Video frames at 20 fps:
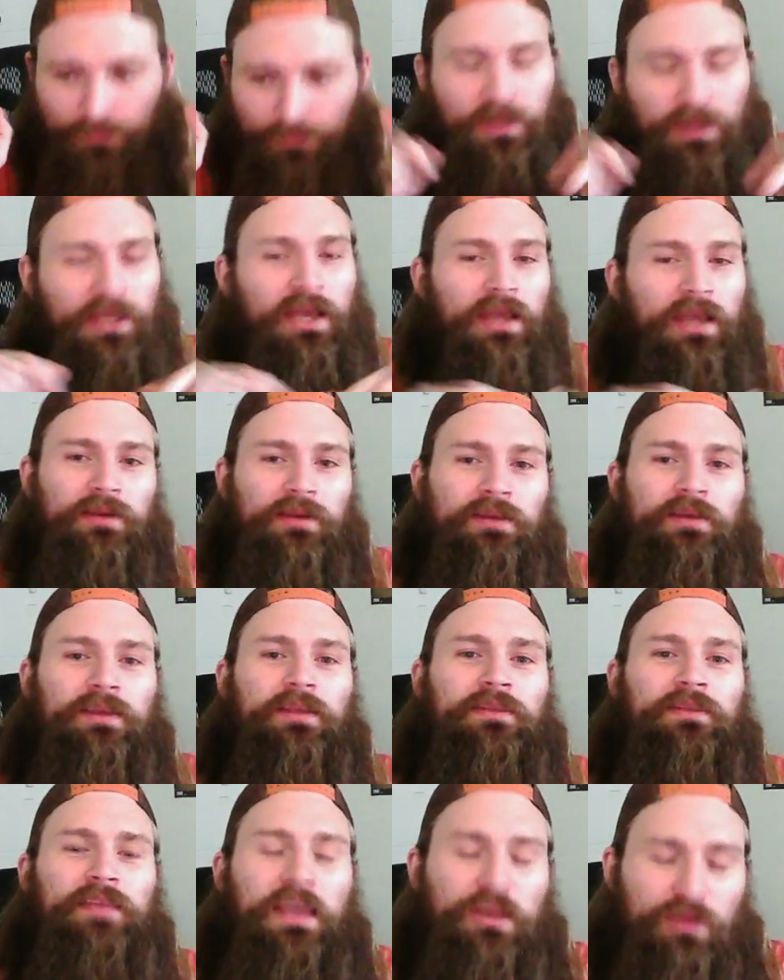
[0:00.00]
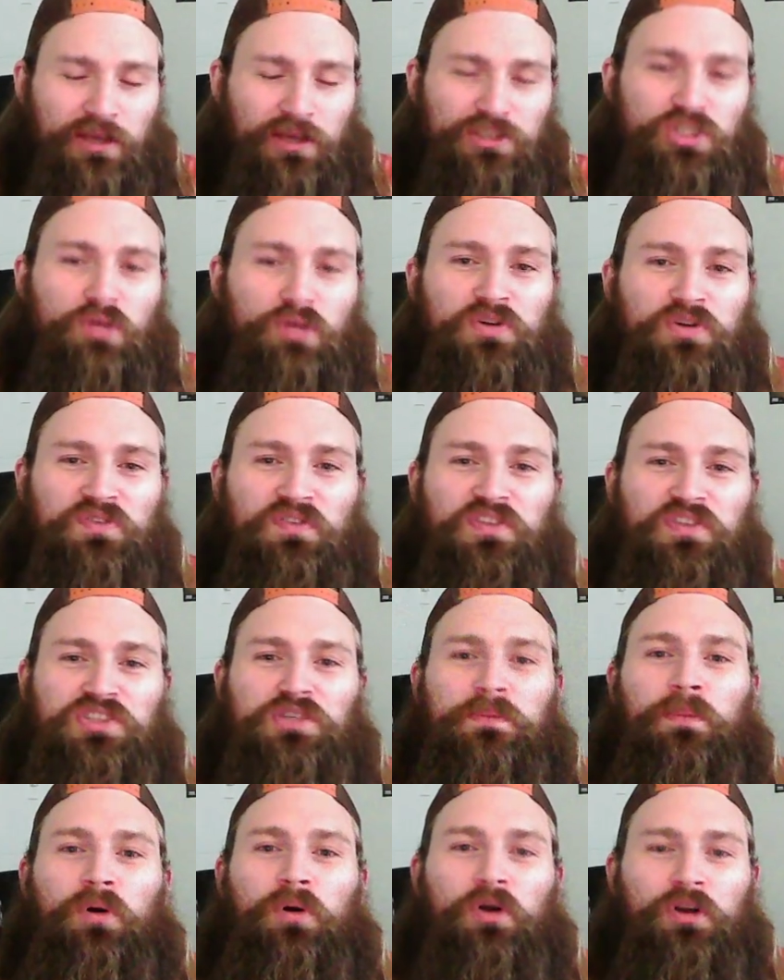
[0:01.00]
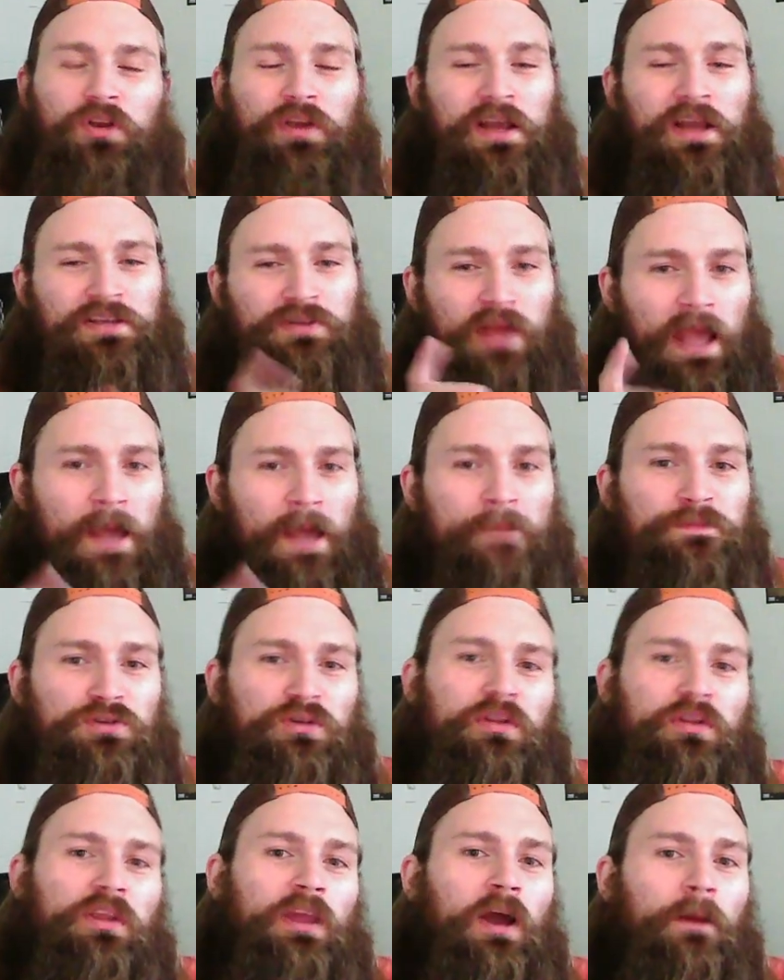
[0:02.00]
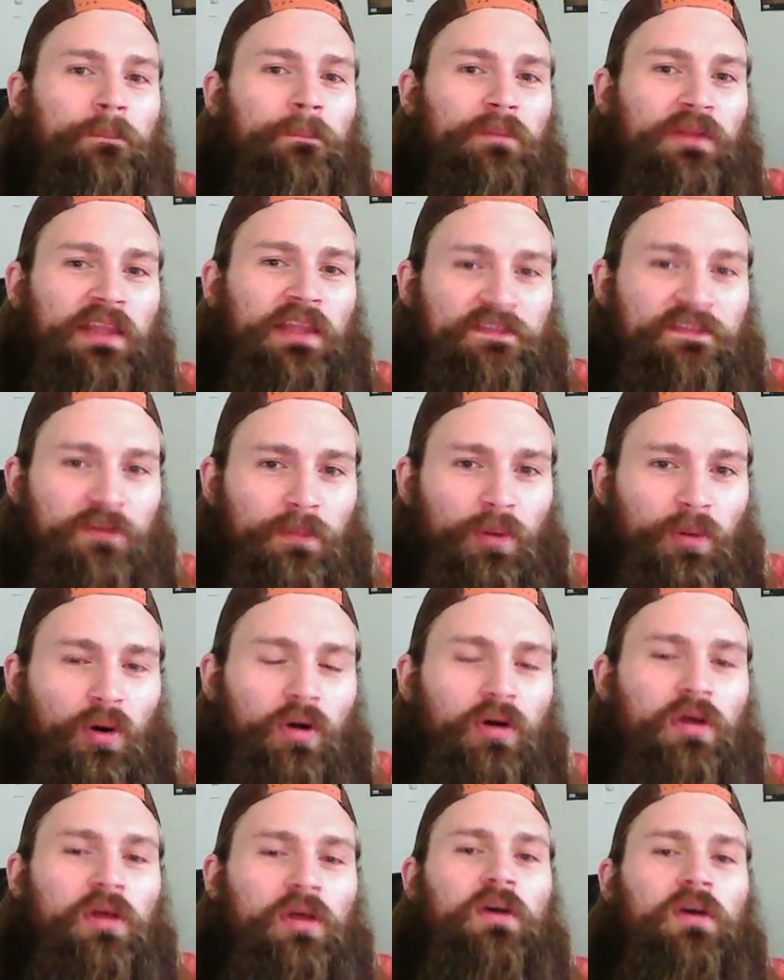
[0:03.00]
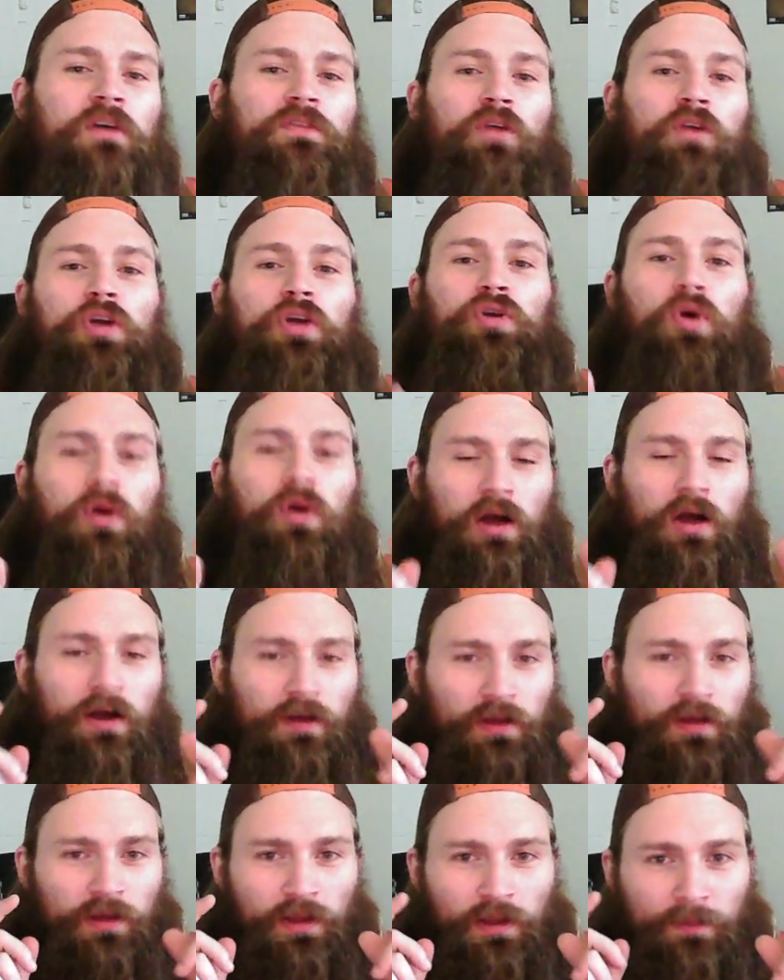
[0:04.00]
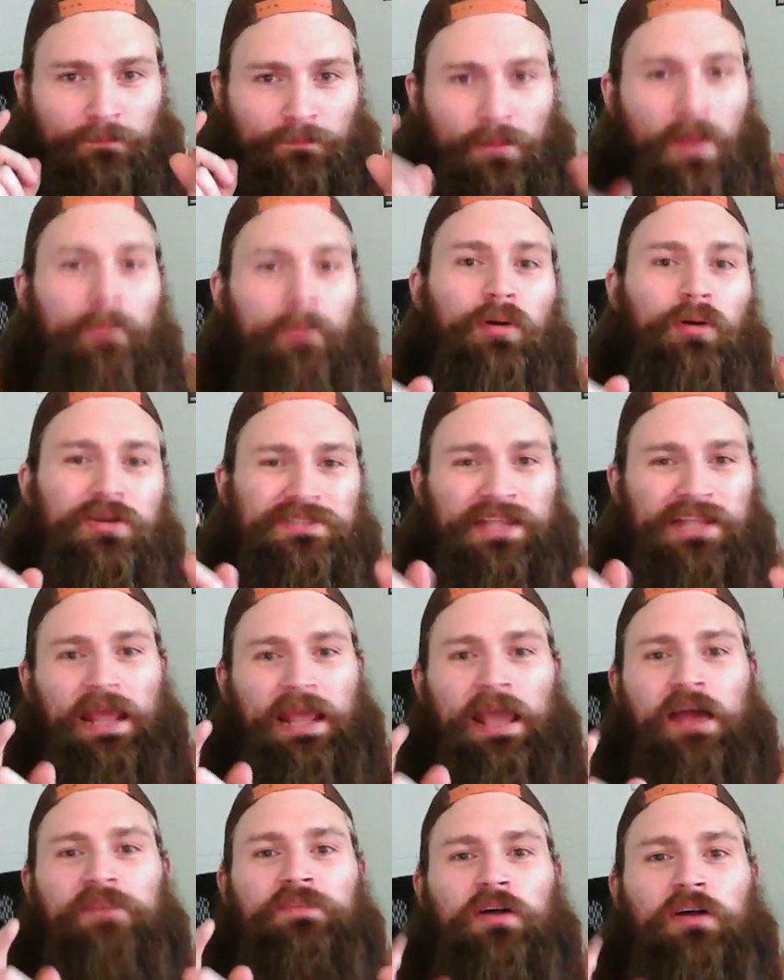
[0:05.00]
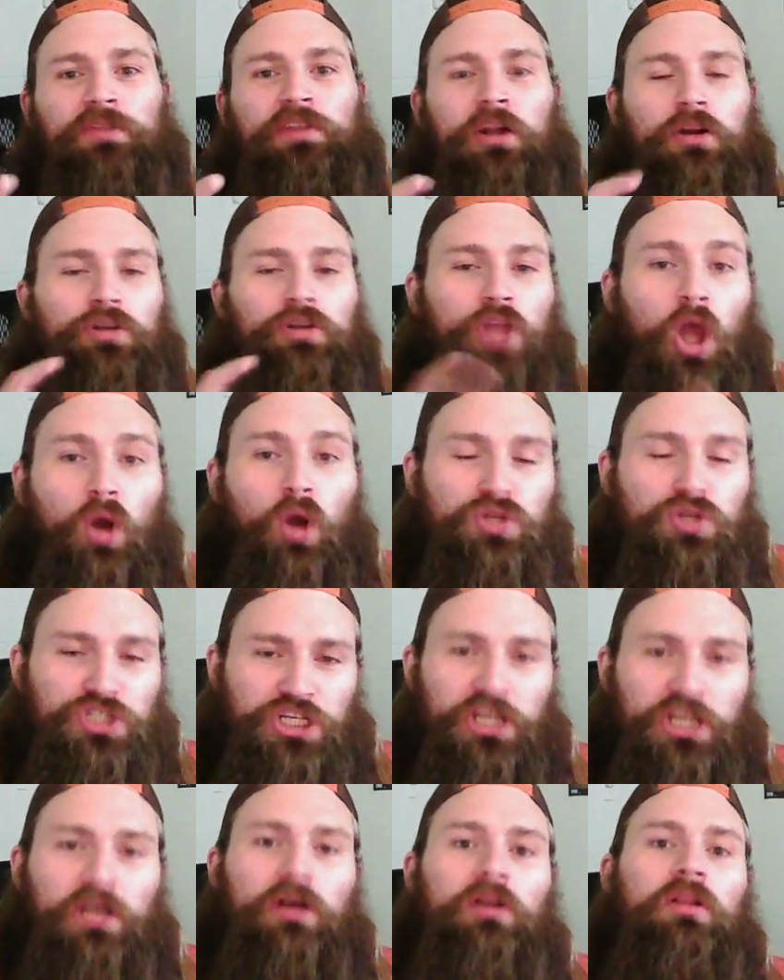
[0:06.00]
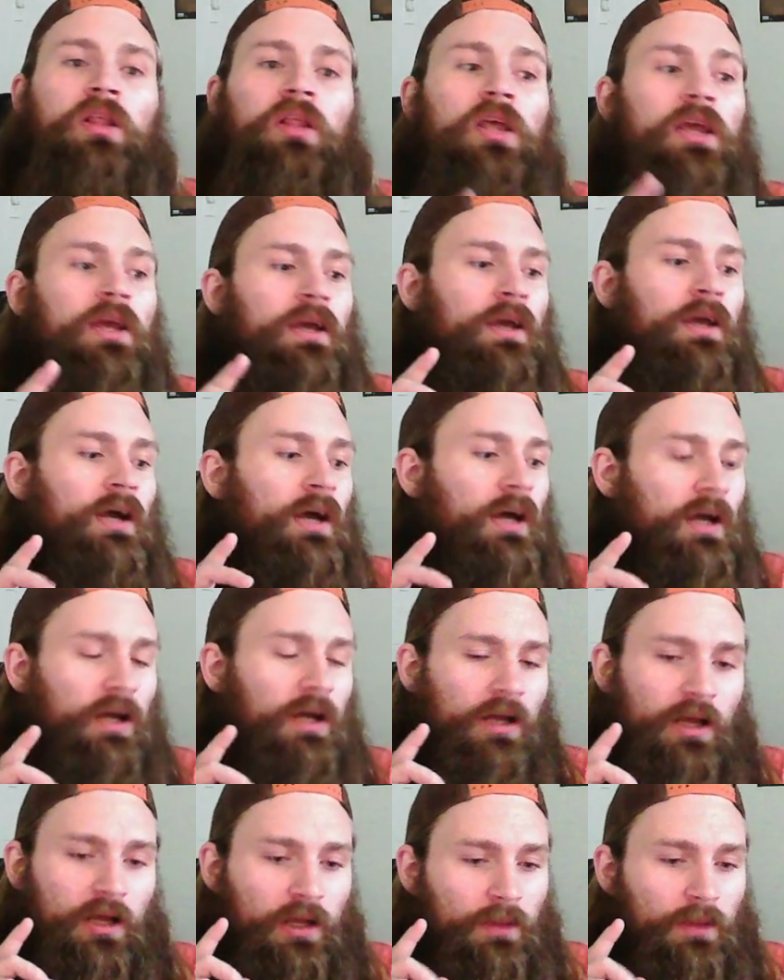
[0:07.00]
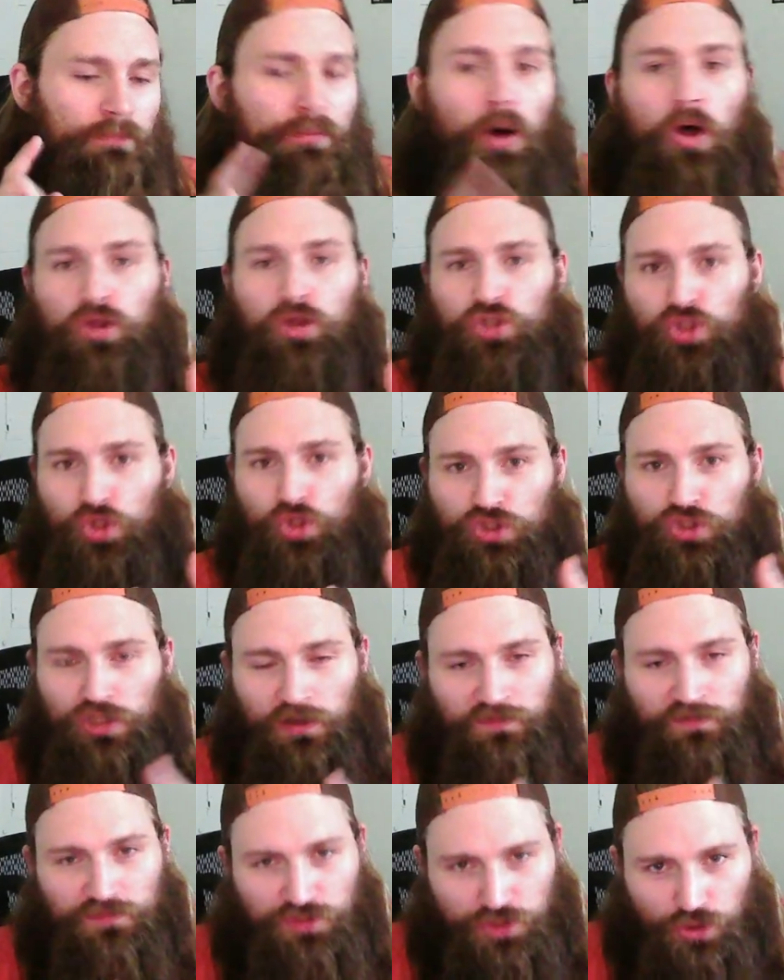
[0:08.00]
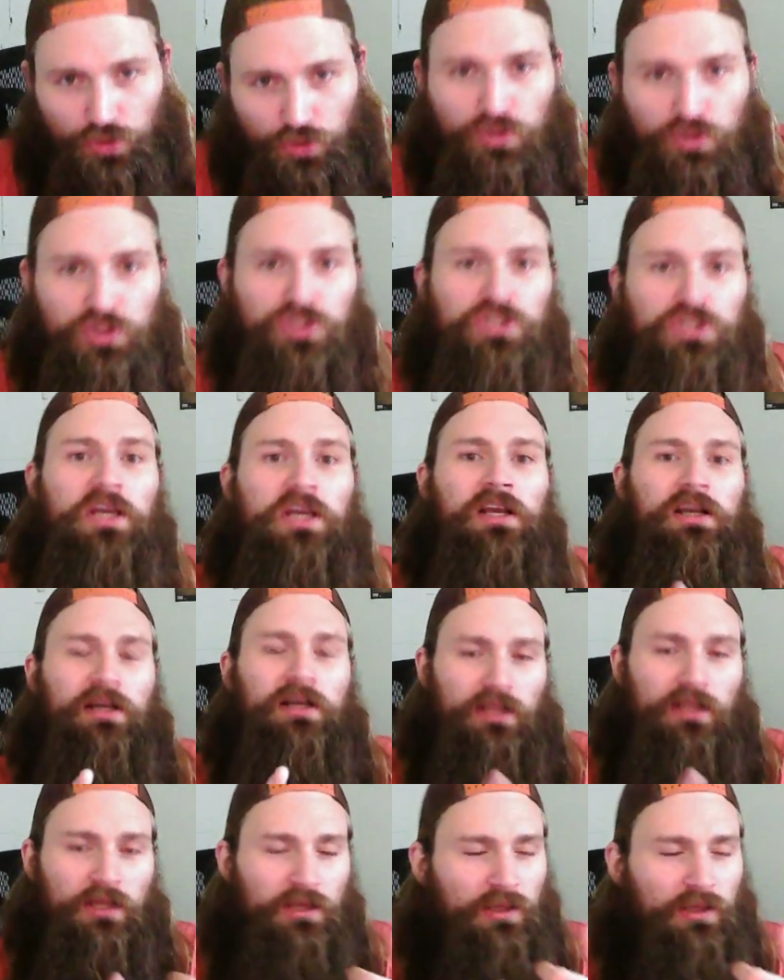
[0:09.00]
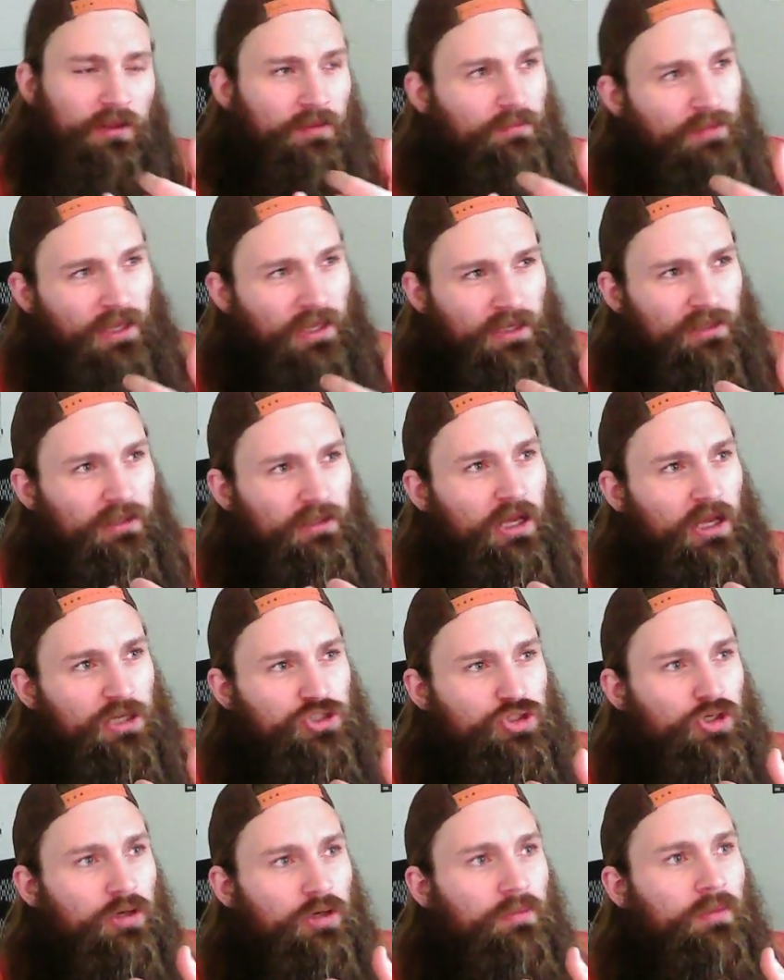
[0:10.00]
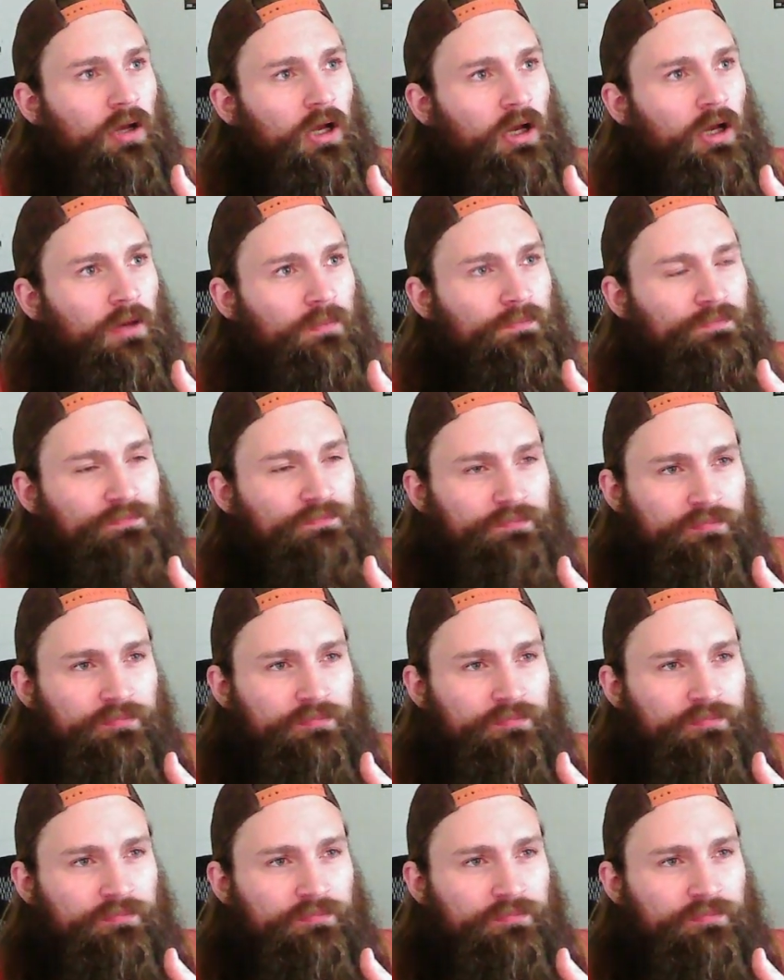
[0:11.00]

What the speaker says: But again, thank you guys so much for the support. You guys are absolutely unbelievable. For all you members that I have out there, No Chill, Ball Juice of Zeus, that colostrum,